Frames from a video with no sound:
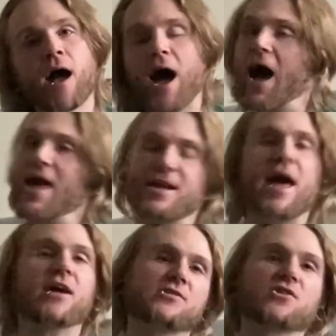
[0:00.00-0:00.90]
I had
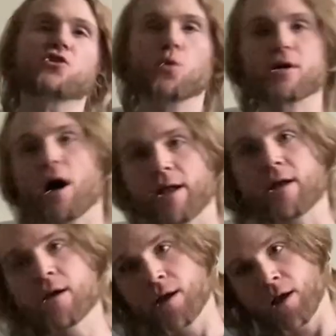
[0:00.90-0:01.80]
access to a gun.
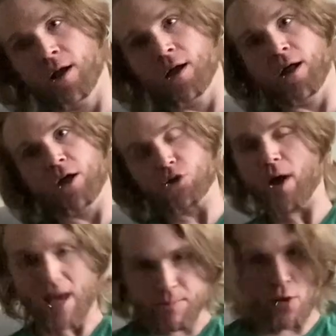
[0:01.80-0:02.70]
So I
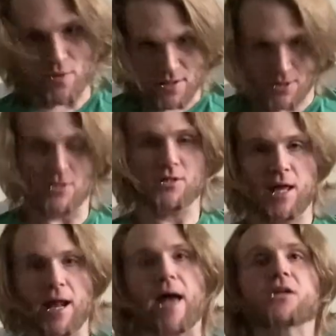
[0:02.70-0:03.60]
had my reasons,
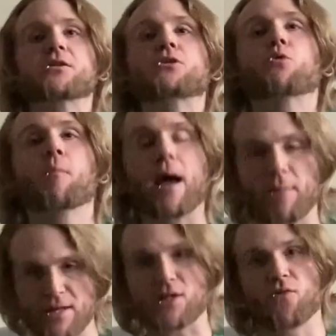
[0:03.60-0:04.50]
and I actually do remind
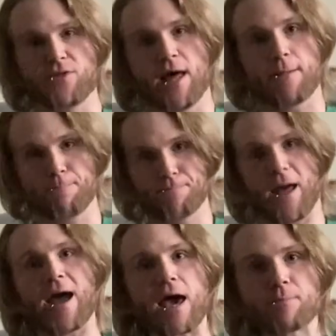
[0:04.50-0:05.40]
myself of that.
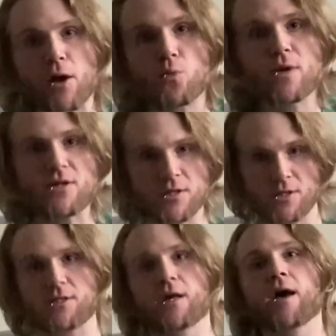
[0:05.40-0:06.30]
I had my
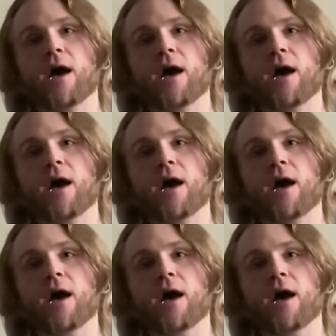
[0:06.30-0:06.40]
reasons.